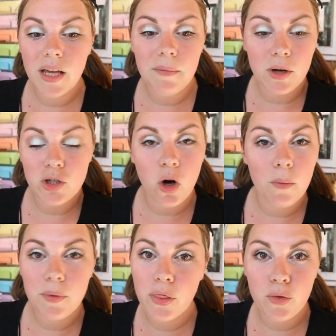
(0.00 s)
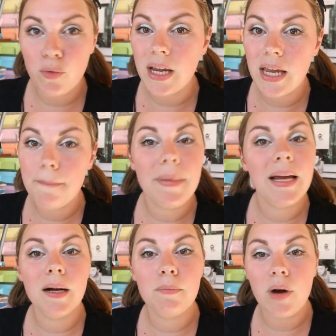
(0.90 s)
in my top three
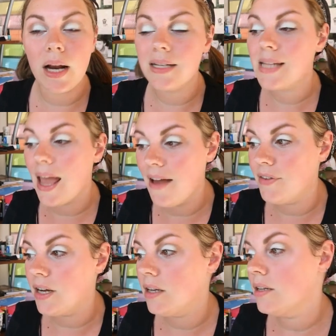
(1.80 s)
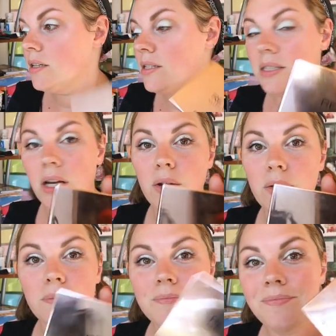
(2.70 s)
makeup brands ever,
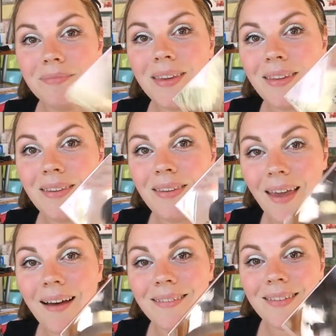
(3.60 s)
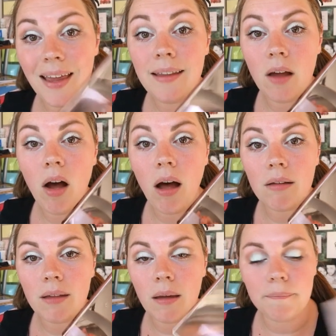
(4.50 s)
so yes, it's
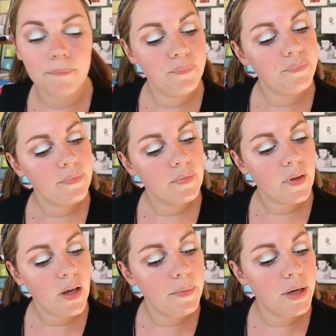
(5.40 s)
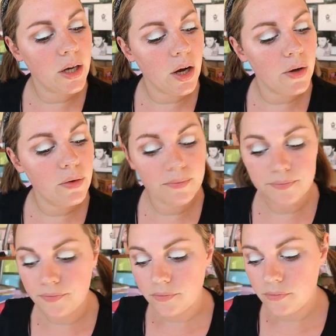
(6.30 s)
awesome. I'm gonna go
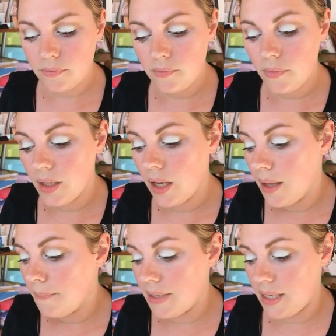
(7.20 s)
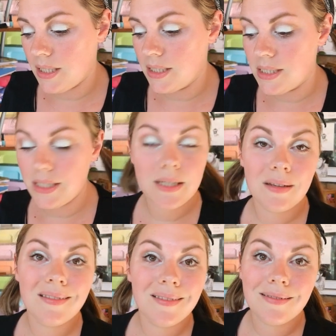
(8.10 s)
because
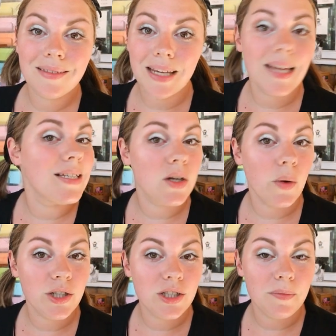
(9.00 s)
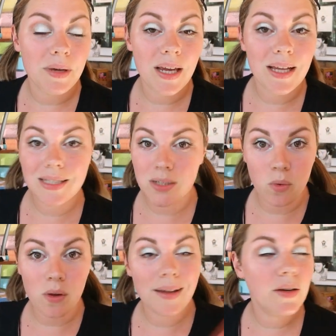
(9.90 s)
the kids are questioning me as to
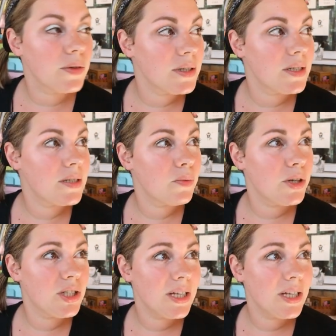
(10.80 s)
what that noise is, which